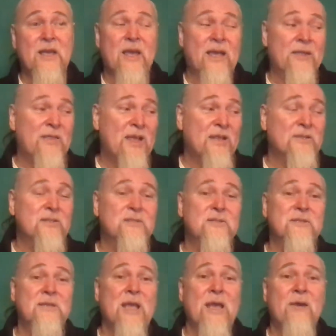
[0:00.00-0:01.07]
And
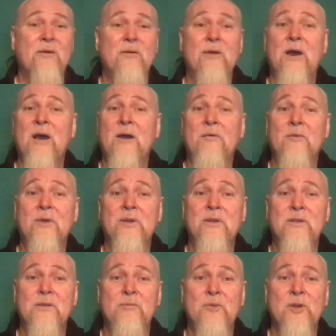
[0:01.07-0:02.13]
that's how I
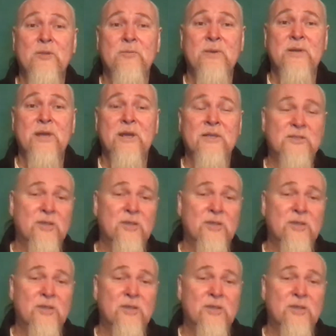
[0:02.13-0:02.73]
want to approach my diet.